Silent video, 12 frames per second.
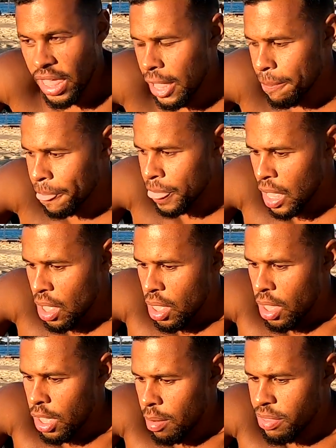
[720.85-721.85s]
okay
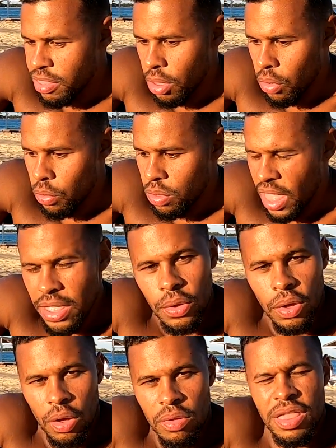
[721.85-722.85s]
um, so there
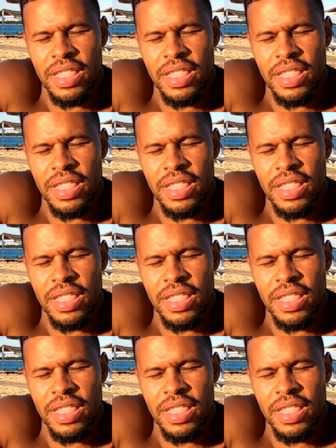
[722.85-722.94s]
you go